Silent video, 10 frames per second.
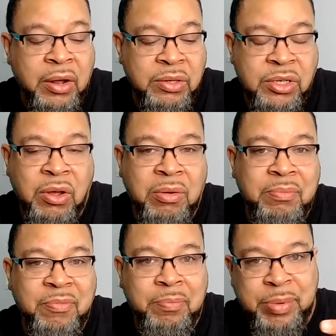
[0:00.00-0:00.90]

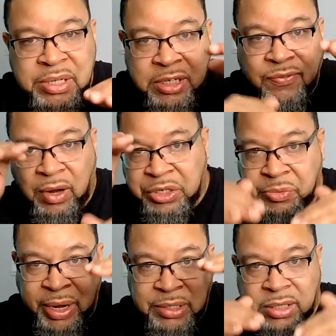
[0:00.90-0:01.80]
So business
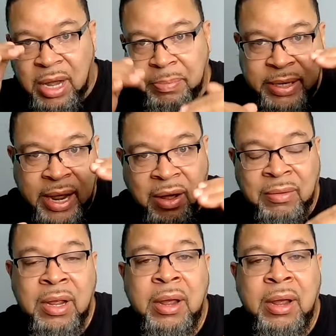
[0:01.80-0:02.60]
fluctuates up and down,